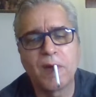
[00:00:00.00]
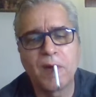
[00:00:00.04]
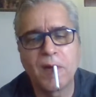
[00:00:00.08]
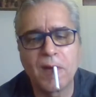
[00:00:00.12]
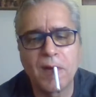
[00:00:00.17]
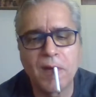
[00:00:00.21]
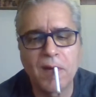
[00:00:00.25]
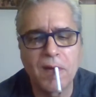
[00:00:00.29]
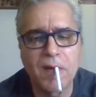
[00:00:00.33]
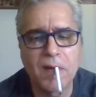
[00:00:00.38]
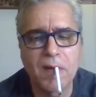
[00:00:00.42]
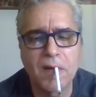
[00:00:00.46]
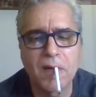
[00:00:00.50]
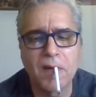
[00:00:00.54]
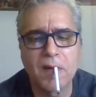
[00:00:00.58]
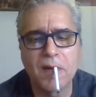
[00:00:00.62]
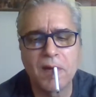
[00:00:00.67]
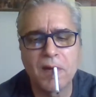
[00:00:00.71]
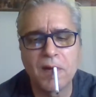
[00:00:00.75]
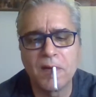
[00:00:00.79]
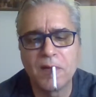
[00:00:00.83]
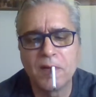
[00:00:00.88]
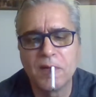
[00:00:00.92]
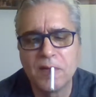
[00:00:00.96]

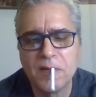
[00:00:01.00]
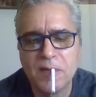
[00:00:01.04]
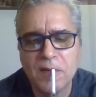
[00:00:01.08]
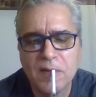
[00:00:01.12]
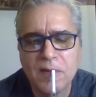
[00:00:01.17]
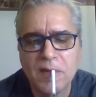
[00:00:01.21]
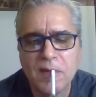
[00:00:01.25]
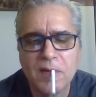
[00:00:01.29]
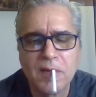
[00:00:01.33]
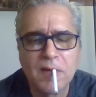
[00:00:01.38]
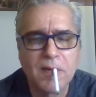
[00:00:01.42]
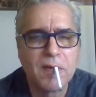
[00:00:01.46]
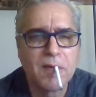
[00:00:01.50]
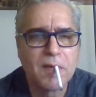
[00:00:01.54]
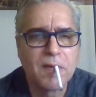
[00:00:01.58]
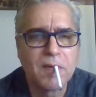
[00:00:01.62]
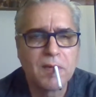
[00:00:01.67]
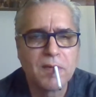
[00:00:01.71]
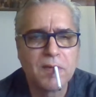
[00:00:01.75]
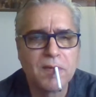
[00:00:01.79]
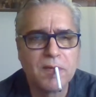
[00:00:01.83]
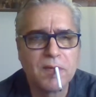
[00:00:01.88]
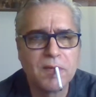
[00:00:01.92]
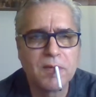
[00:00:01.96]
the
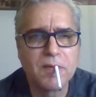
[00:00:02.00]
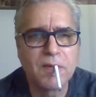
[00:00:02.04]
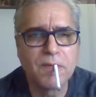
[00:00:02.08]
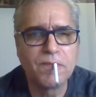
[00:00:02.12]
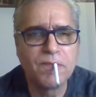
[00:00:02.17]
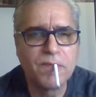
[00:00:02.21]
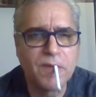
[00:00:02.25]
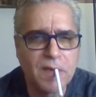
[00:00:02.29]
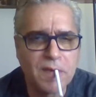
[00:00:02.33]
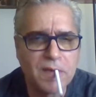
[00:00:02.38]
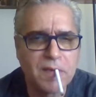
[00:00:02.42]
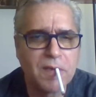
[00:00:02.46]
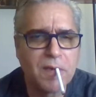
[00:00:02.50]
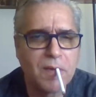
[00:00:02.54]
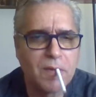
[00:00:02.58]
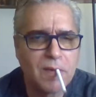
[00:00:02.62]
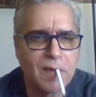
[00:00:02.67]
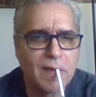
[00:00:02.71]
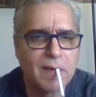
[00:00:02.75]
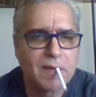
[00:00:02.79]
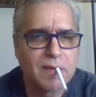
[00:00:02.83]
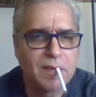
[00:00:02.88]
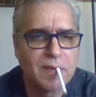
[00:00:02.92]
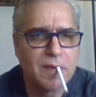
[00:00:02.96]
video
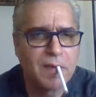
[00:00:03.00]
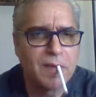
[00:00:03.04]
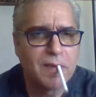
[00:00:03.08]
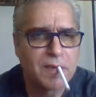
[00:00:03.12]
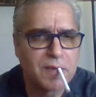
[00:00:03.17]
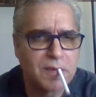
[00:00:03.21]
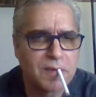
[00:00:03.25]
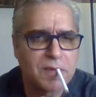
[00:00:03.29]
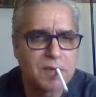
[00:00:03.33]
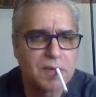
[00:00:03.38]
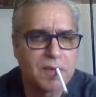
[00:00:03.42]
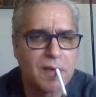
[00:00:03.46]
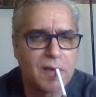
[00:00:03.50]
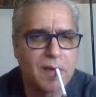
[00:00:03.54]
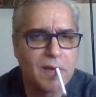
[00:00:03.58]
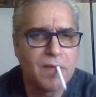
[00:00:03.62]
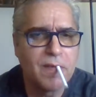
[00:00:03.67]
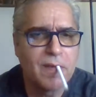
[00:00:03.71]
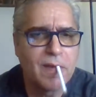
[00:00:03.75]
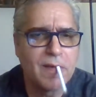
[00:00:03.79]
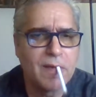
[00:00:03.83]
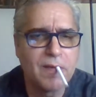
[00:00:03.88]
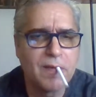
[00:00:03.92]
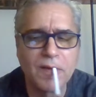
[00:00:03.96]
like this,
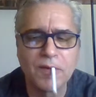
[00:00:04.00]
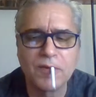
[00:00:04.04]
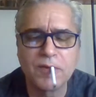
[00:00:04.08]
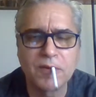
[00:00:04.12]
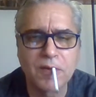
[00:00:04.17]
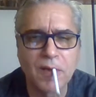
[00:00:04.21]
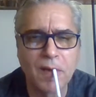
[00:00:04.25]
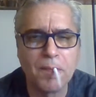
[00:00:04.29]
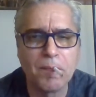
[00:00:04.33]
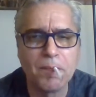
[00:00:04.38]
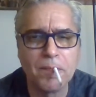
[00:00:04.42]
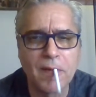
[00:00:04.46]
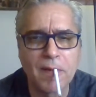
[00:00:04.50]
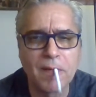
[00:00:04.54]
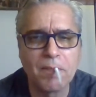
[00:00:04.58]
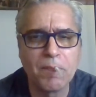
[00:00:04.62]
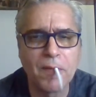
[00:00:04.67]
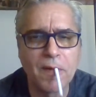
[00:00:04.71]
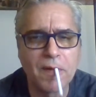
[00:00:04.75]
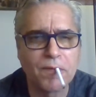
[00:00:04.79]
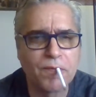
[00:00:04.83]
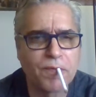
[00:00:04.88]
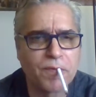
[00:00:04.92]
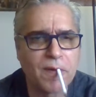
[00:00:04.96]
and then there's something that
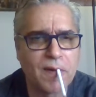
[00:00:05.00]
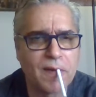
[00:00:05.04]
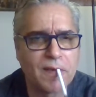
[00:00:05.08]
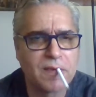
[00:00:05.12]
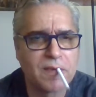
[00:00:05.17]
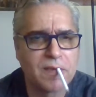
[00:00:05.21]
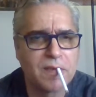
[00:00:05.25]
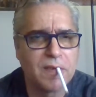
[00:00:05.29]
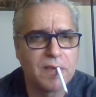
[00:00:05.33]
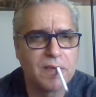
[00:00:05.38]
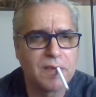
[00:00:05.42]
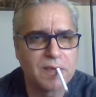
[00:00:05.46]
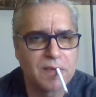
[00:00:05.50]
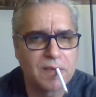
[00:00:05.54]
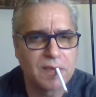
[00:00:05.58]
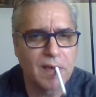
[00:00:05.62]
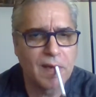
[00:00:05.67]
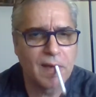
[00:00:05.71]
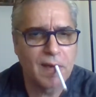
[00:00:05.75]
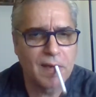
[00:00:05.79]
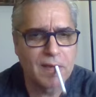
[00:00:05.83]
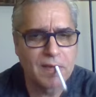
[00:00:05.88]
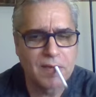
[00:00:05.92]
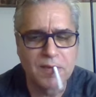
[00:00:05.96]
Mike Franzese
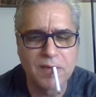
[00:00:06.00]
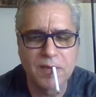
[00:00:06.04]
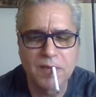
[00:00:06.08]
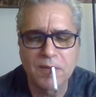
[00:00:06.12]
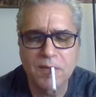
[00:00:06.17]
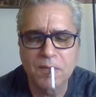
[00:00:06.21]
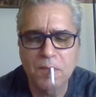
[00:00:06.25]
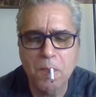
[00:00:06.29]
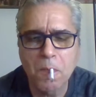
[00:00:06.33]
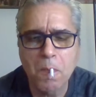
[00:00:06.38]
says.